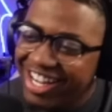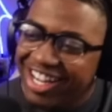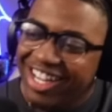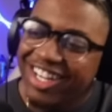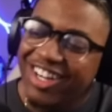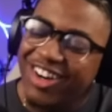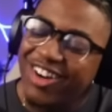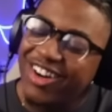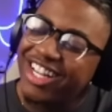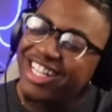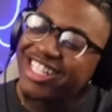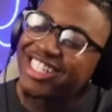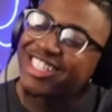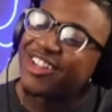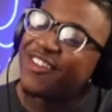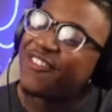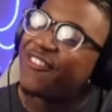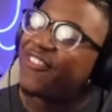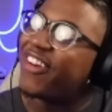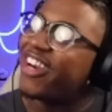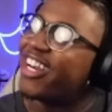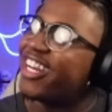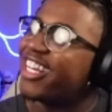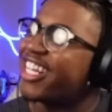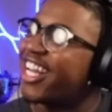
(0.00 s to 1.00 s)

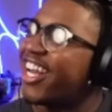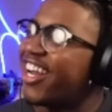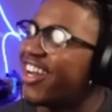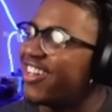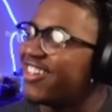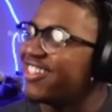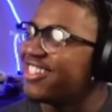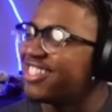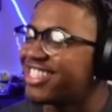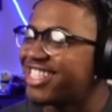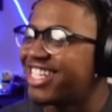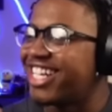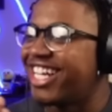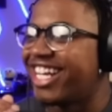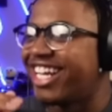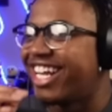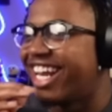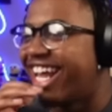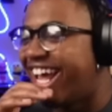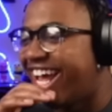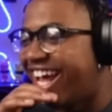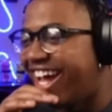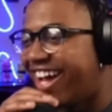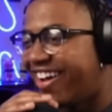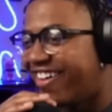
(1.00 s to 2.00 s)
Christopher, go sit
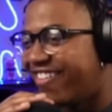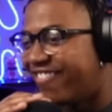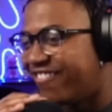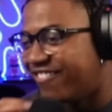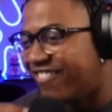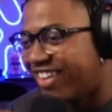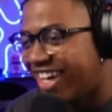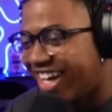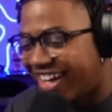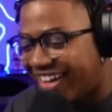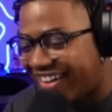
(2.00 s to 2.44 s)
down, bro.